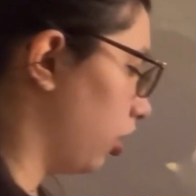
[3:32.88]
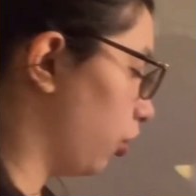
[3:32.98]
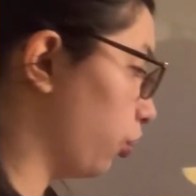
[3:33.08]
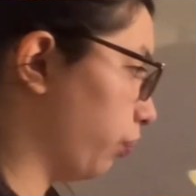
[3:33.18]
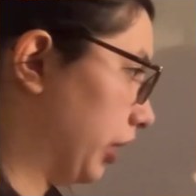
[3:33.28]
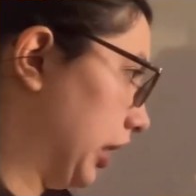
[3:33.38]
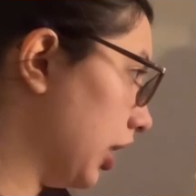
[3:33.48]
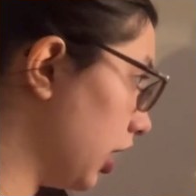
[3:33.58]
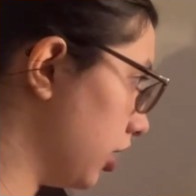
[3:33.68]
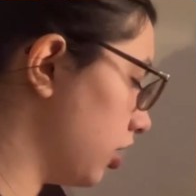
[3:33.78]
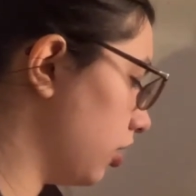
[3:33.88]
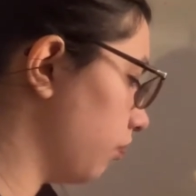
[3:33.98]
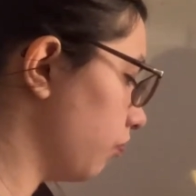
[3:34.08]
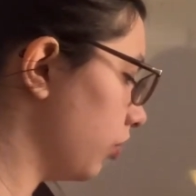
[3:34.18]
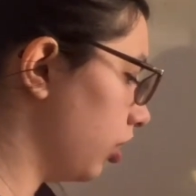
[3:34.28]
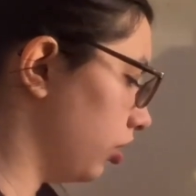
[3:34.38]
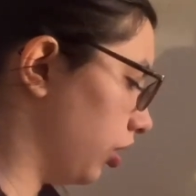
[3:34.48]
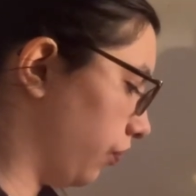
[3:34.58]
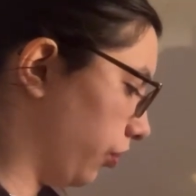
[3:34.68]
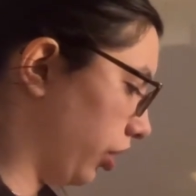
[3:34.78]
would be decreased.
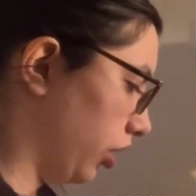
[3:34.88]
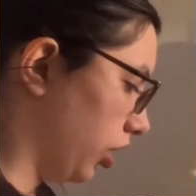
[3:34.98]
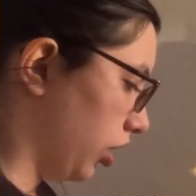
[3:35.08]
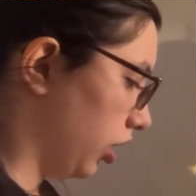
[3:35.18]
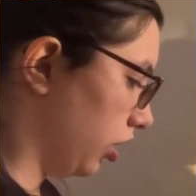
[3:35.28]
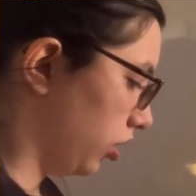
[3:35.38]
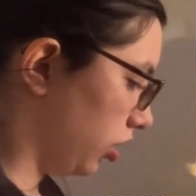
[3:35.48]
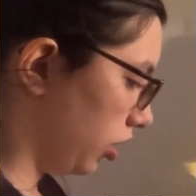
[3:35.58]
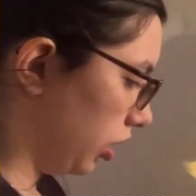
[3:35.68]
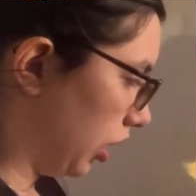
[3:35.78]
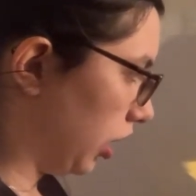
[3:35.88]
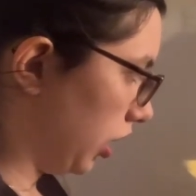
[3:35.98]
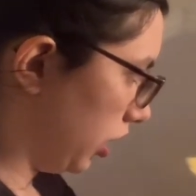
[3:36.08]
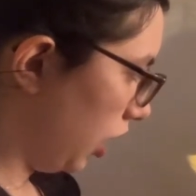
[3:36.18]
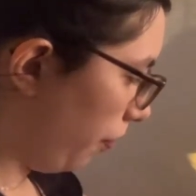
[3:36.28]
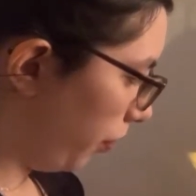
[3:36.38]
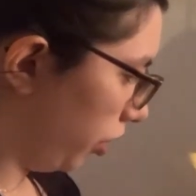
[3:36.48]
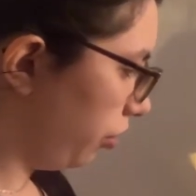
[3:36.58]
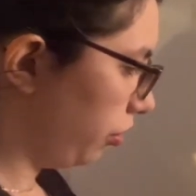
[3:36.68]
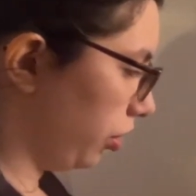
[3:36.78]
If we decrease the
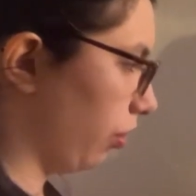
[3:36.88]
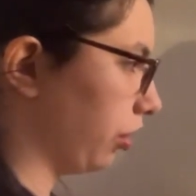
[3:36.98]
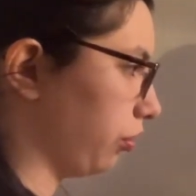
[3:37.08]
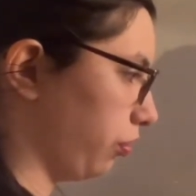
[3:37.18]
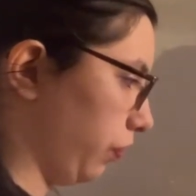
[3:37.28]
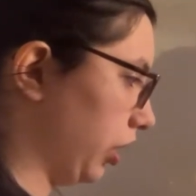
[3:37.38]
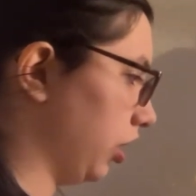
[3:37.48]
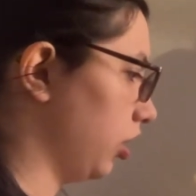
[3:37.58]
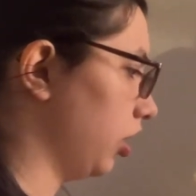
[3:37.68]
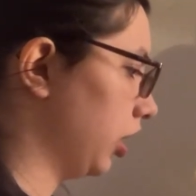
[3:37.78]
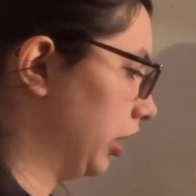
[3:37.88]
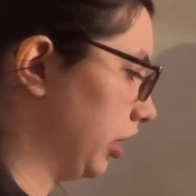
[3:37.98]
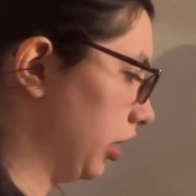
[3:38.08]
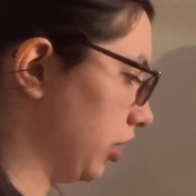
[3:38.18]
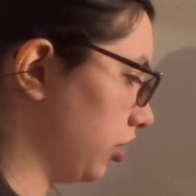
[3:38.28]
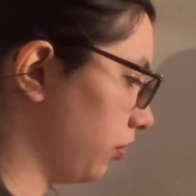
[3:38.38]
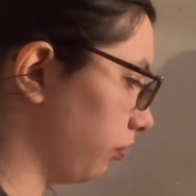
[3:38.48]
aperture, the width would be increased.